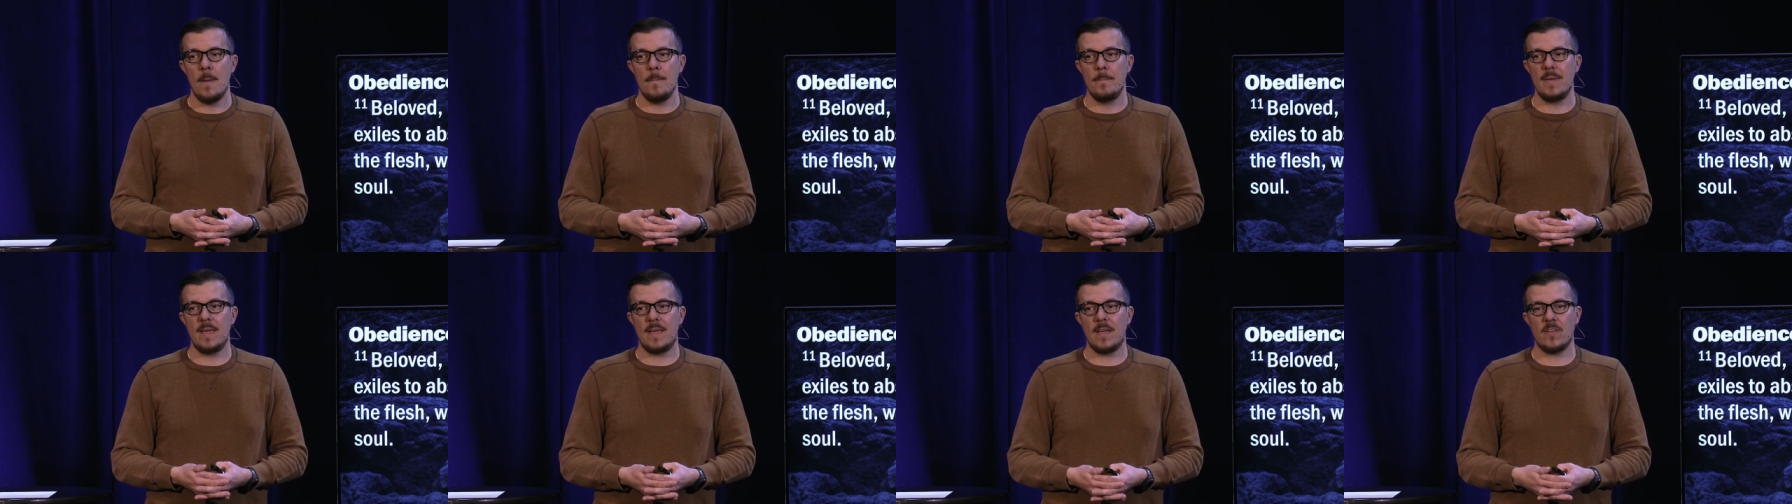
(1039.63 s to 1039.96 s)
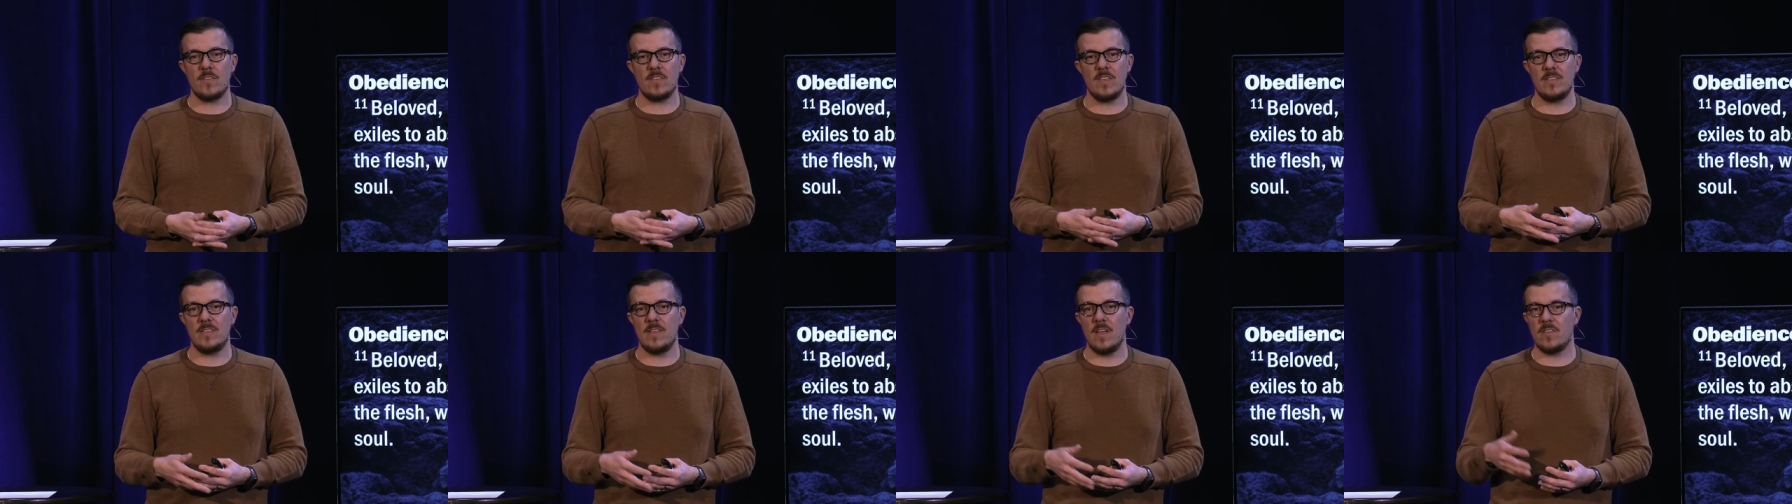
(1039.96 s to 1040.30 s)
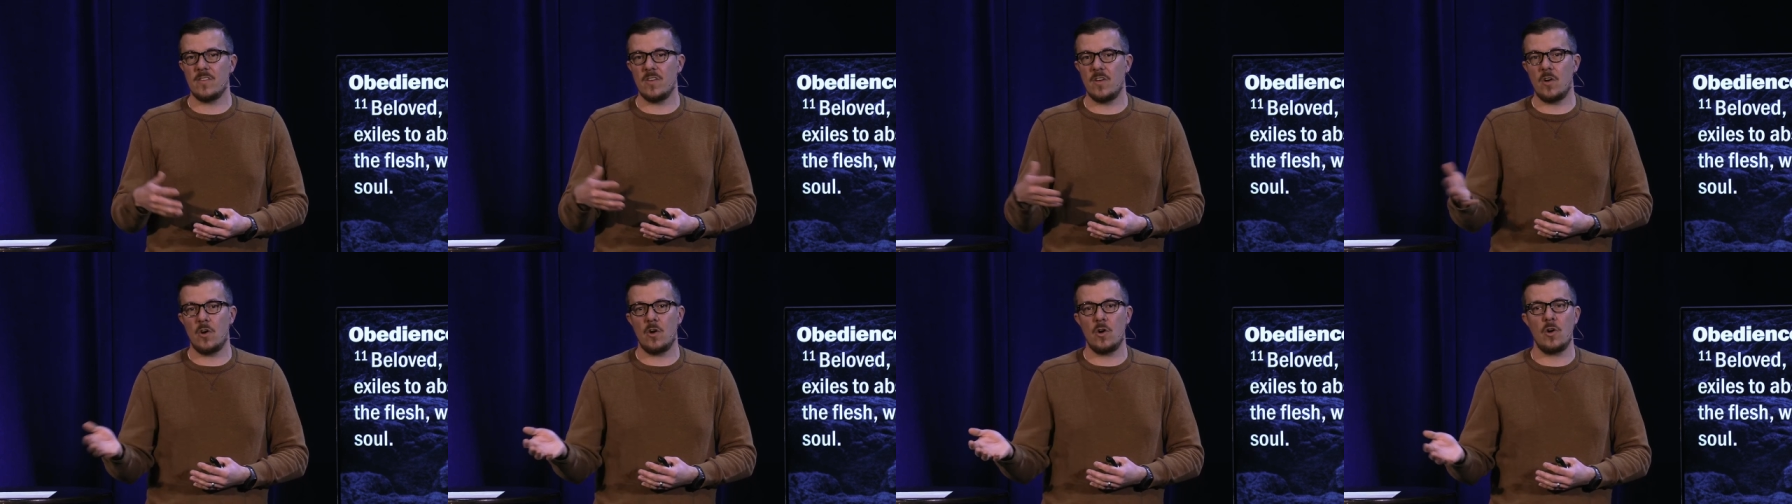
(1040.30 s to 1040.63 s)
because it
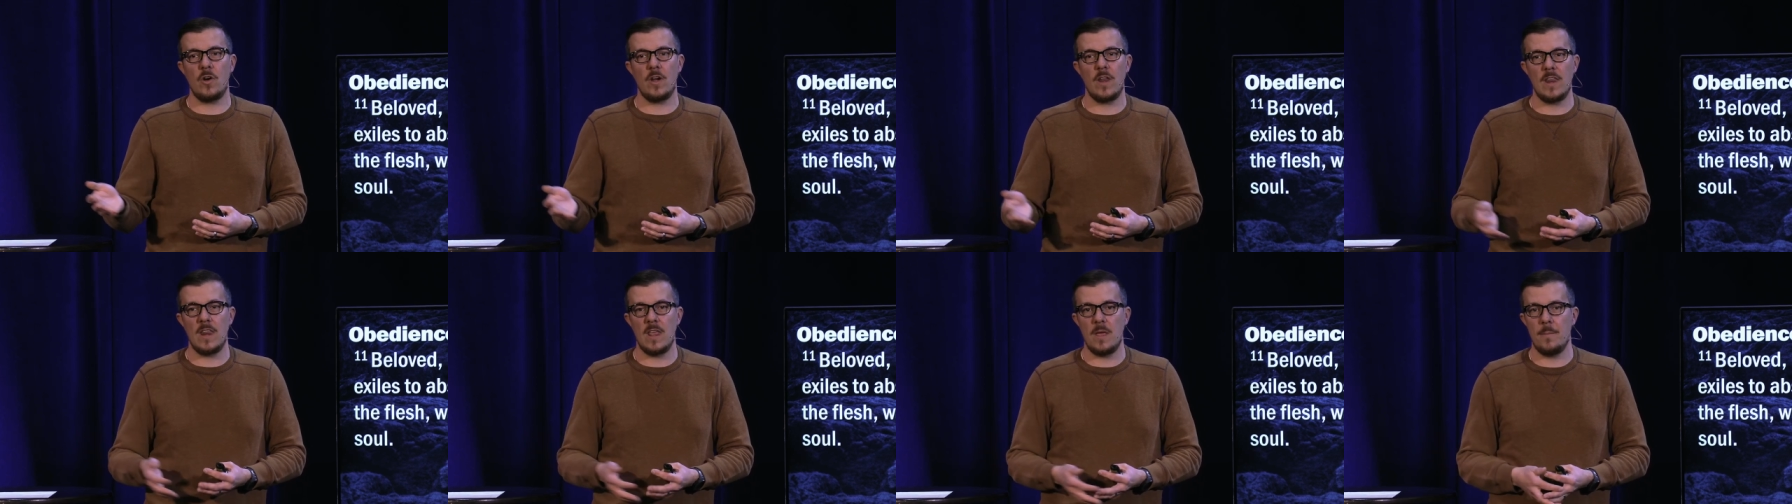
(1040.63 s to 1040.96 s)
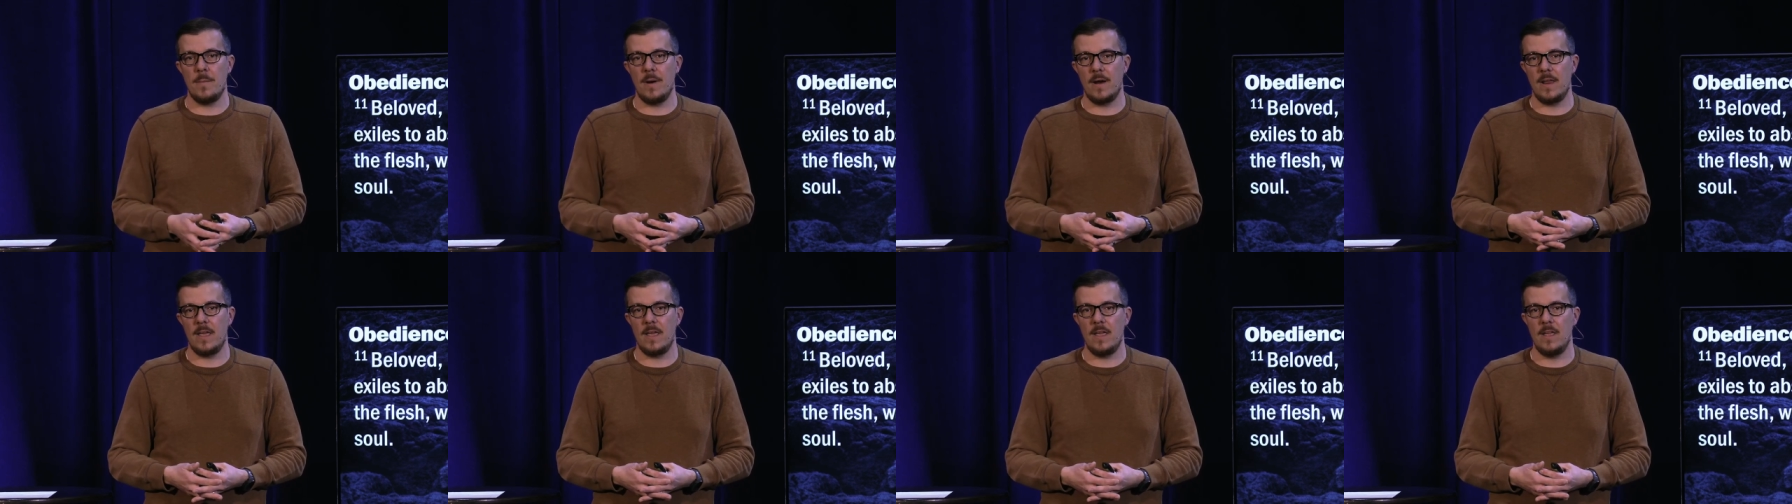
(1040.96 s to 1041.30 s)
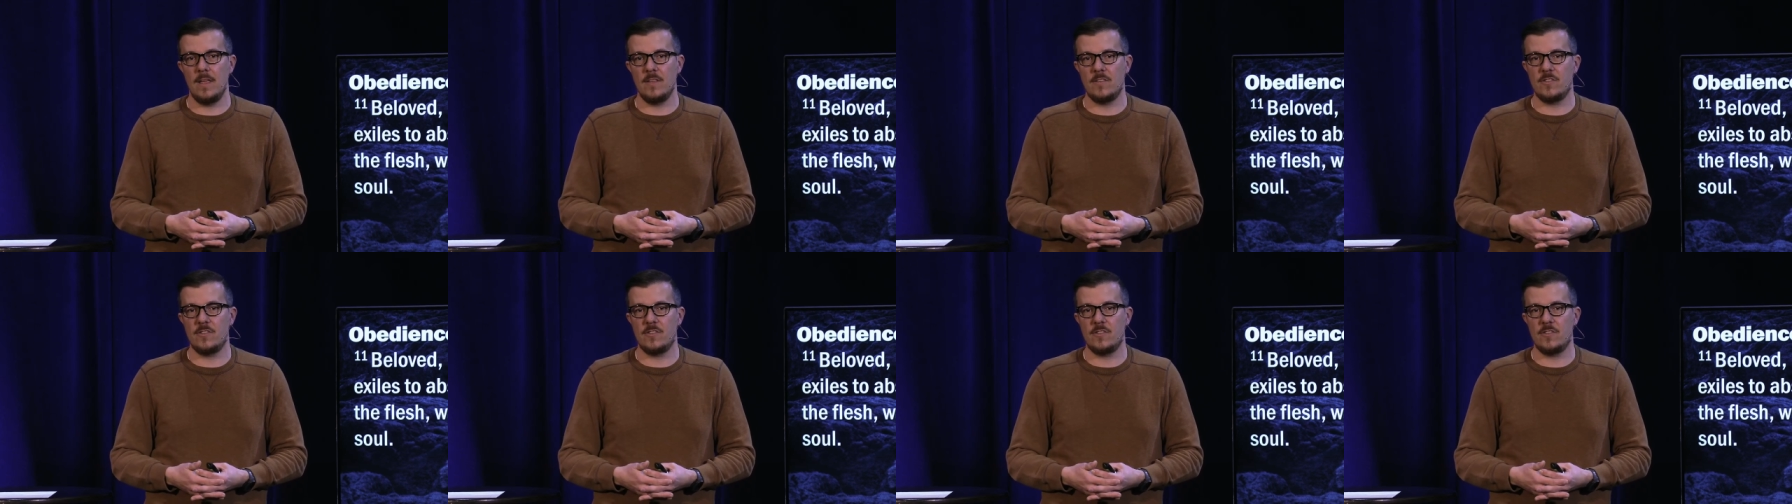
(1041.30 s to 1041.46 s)
doesn't hurt anybody.